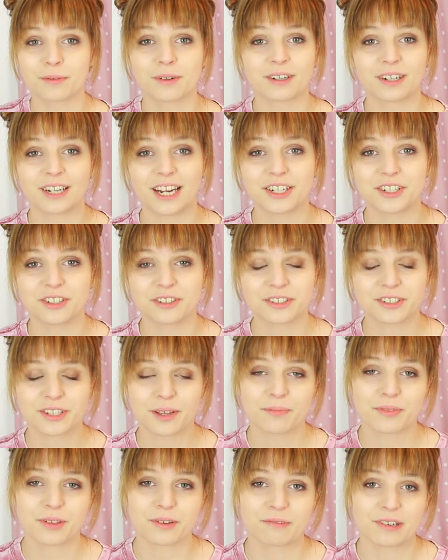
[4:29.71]
Well, I'm glad you got
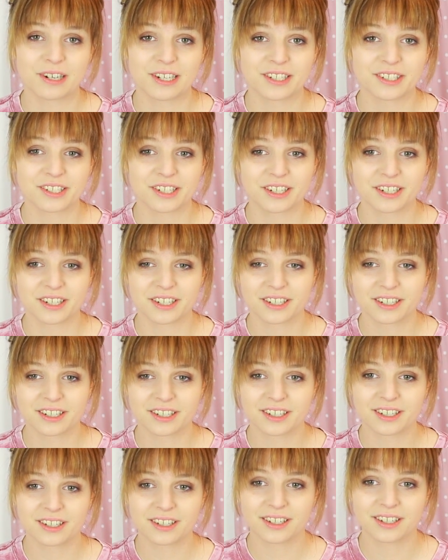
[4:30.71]
something realistic.
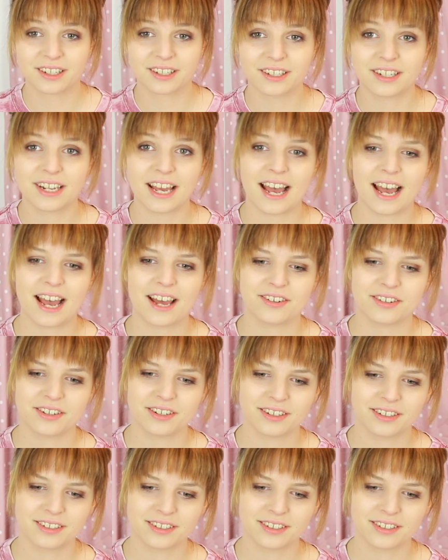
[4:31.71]
Dad.